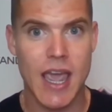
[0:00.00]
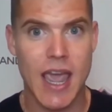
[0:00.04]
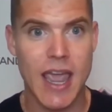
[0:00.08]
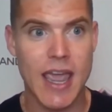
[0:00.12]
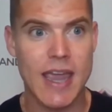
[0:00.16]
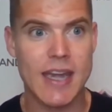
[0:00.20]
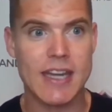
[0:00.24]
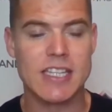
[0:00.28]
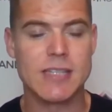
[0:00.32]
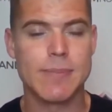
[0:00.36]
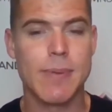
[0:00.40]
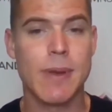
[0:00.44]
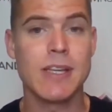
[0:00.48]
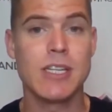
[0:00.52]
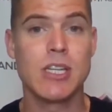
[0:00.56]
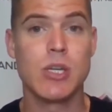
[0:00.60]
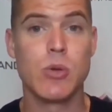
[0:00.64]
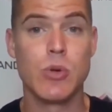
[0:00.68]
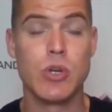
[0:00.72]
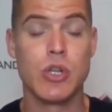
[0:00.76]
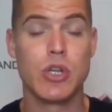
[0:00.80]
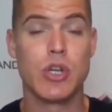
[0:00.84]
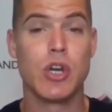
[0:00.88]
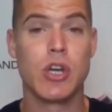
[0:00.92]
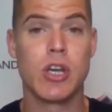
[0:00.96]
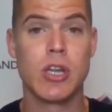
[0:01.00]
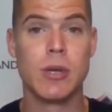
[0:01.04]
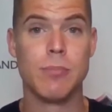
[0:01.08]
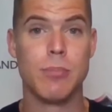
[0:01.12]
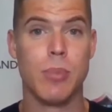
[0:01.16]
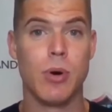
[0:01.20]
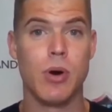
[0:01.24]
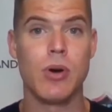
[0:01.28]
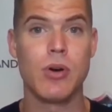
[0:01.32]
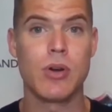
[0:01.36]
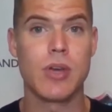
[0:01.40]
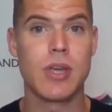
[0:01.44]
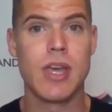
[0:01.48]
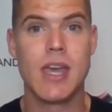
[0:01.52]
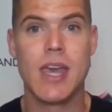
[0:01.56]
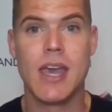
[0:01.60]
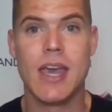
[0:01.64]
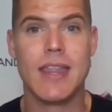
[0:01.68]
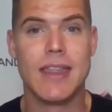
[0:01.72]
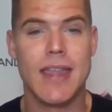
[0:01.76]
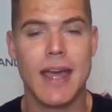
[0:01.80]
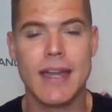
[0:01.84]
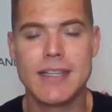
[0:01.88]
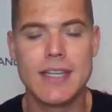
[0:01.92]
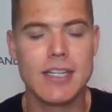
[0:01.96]
And especially when you cook in bulk,
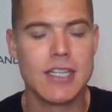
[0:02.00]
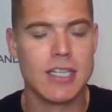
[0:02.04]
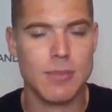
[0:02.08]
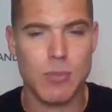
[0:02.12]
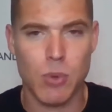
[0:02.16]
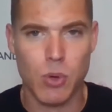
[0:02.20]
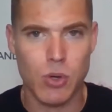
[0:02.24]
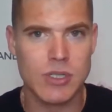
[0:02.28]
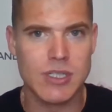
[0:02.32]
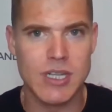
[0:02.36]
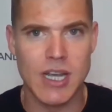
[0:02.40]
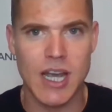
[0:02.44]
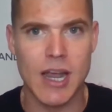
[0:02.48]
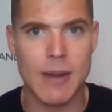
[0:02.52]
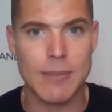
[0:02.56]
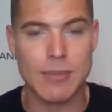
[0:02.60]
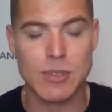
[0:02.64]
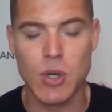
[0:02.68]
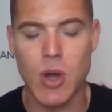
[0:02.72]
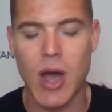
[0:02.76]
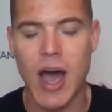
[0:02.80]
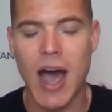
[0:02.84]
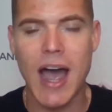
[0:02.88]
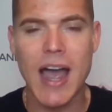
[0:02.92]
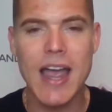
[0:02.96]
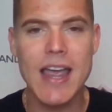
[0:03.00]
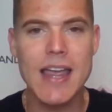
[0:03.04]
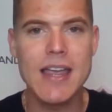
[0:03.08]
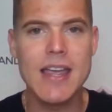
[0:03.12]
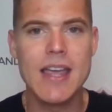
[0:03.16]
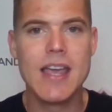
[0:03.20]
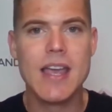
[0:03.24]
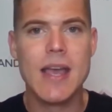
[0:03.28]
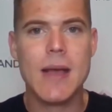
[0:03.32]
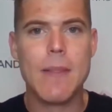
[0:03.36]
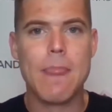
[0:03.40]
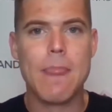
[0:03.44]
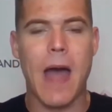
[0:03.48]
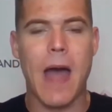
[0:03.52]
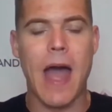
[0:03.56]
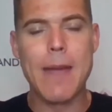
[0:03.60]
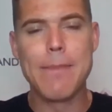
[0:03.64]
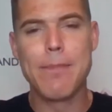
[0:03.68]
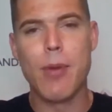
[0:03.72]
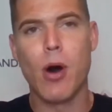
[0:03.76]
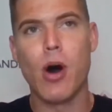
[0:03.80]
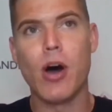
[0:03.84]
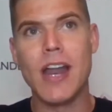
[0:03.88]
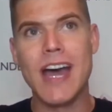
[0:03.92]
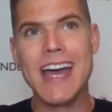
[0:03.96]
that's just more time. So I
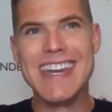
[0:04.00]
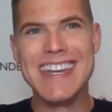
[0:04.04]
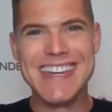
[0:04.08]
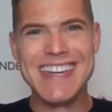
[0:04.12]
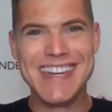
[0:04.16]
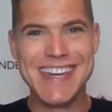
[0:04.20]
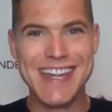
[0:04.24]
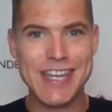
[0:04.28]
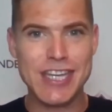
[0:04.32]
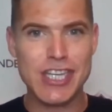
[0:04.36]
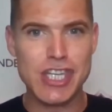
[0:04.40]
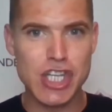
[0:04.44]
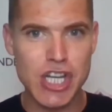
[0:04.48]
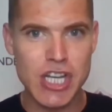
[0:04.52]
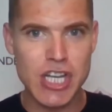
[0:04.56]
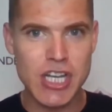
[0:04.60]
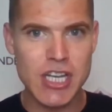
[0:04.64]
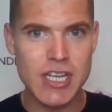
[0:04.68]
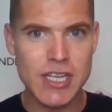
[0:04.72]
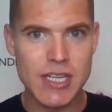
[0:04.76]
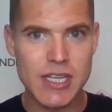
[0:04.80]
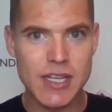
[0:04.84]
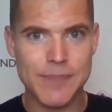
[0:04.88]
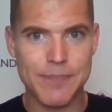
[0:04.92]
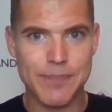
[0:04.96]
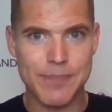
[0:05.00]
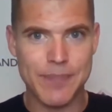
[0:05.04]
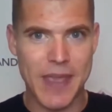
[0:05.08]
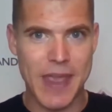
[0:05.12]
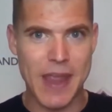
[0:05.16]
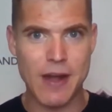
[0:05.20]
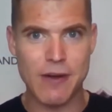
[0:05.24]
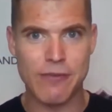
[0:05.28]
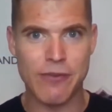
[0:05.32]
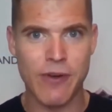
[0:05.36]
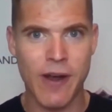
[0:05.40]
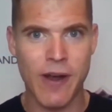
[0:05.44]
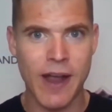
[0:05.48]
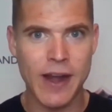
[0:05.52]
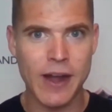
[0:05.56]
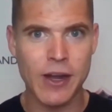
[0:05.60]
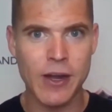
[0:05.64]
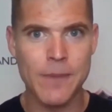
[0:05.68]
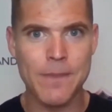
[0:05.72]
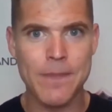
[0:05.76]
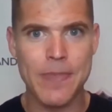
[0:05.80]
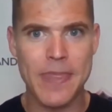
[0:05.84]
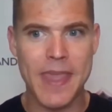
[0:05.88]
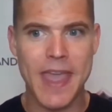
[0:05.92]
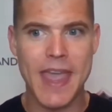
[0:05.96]
bought a Ninja air
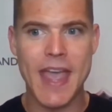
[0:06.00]
fryer.